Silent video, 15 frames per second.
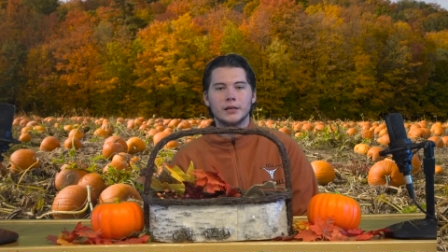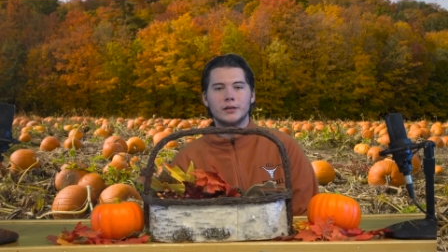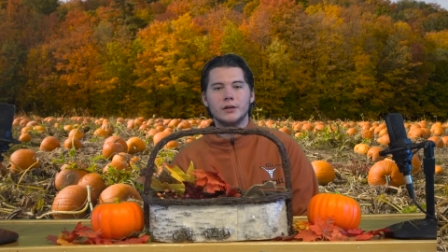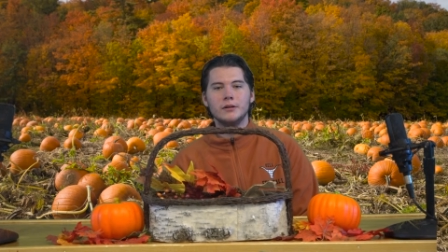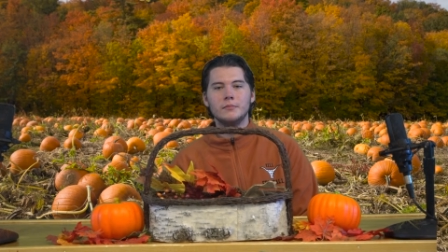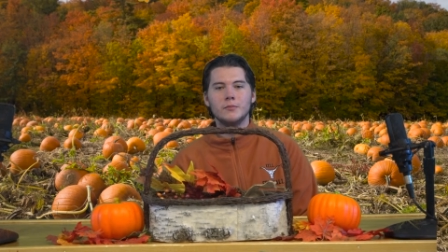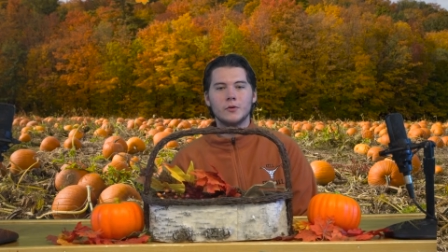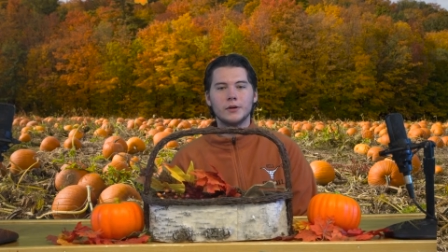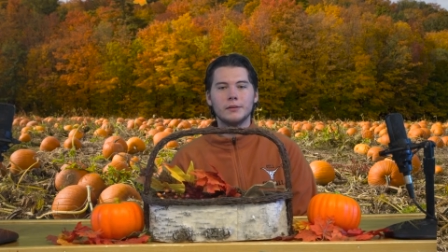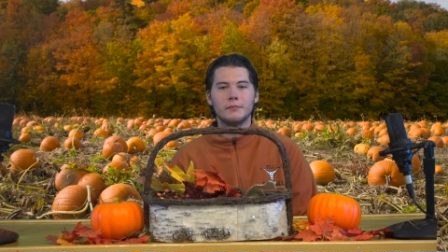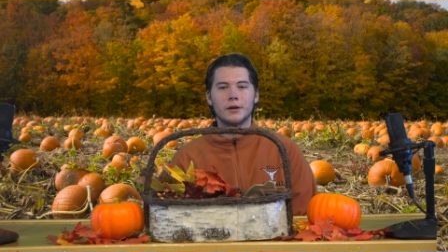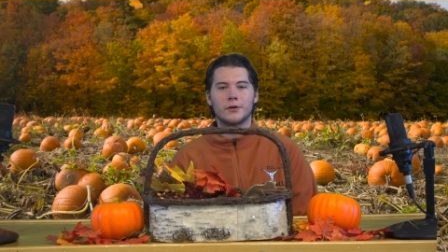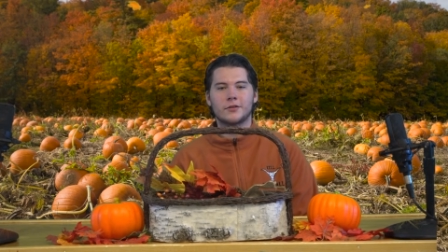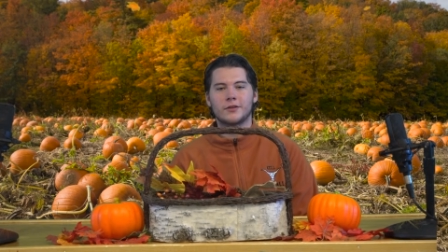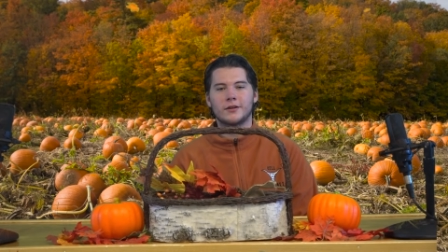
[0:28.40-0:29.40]
Good morning,
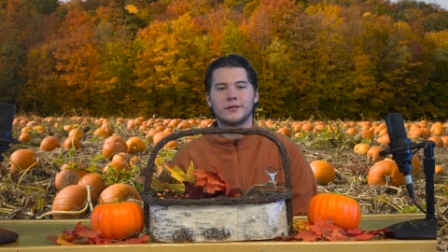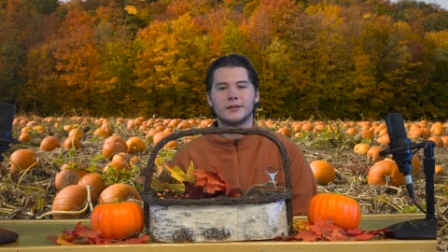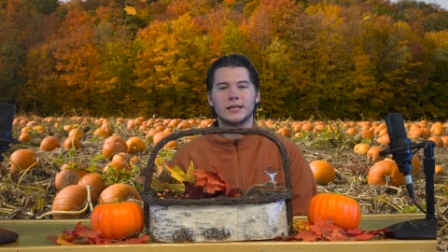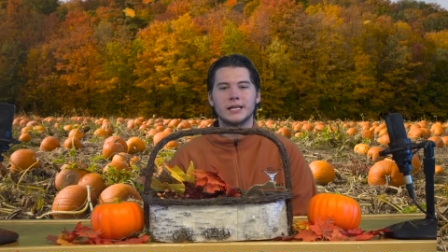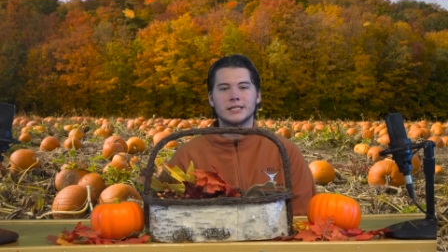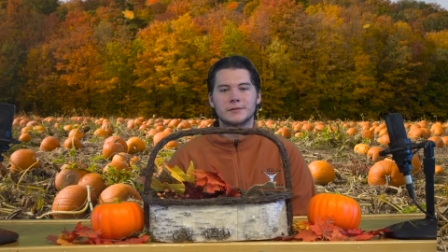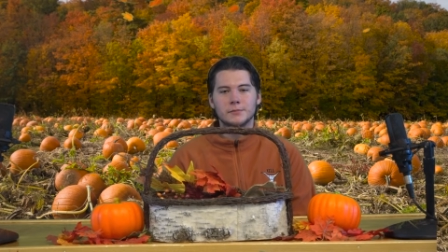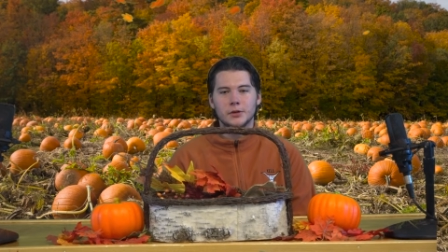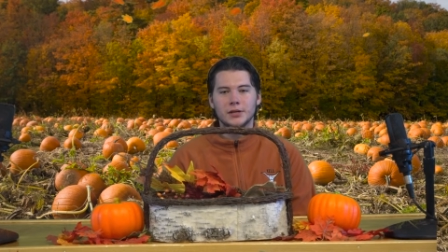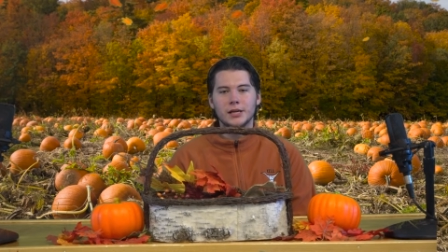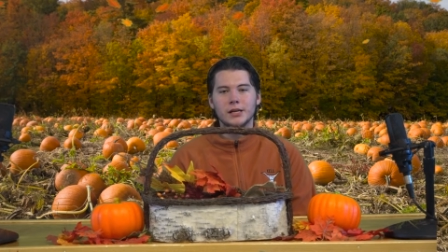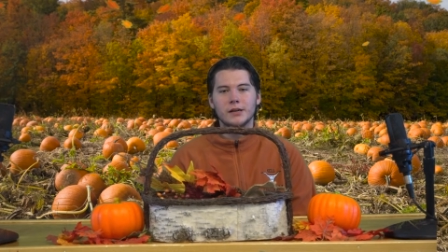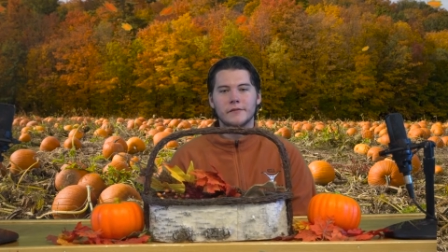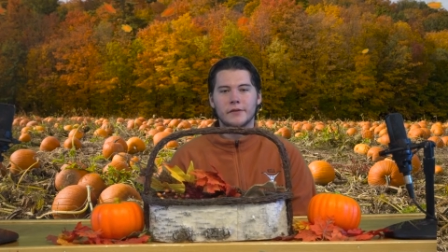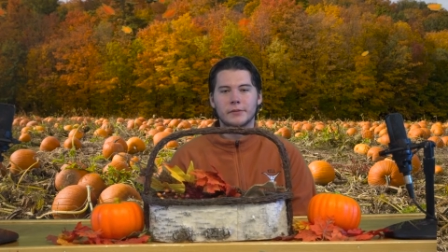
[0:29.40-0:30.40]
Marathon. It's
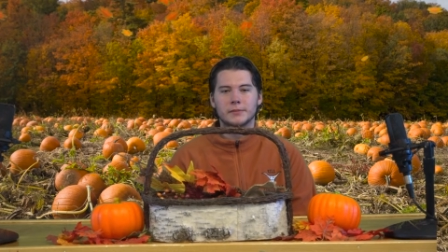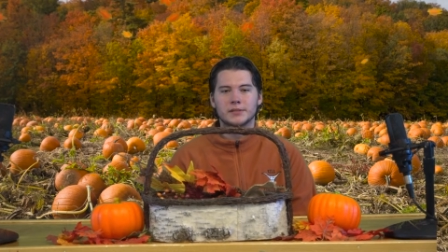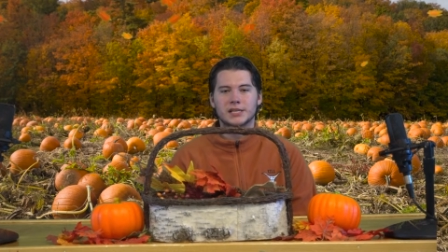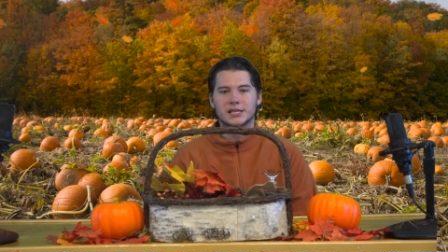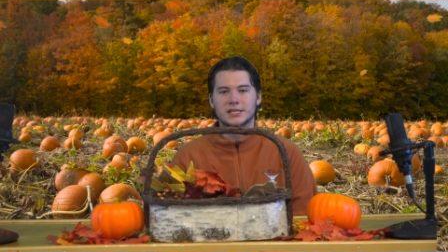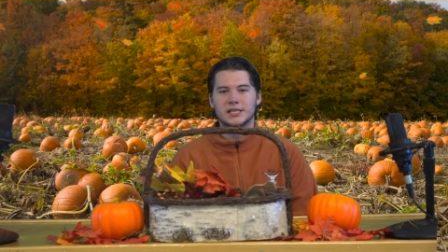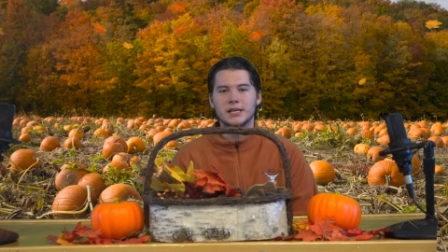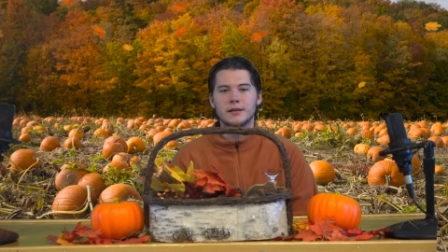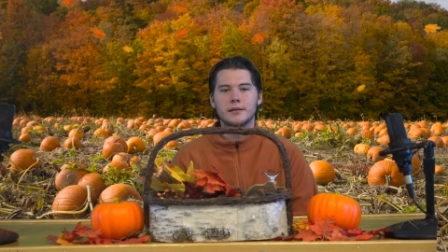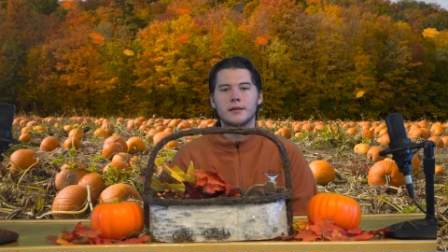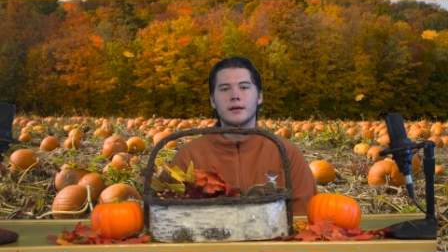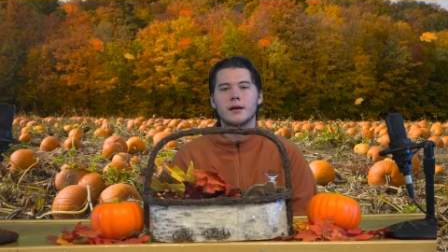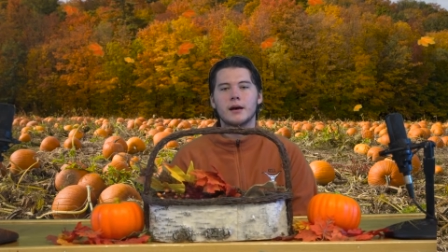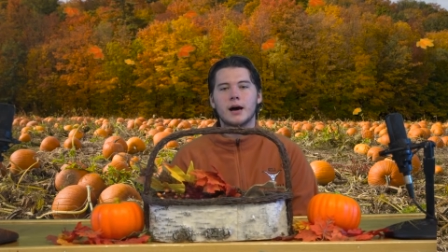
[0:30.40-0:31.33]
Monday, November 16th.